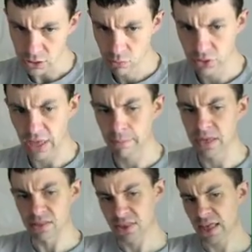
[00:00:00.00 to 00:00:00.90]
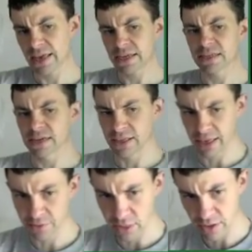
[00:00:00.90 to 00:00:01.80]
with that being said, he does
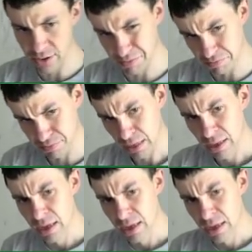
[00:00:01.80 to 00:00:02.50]
have some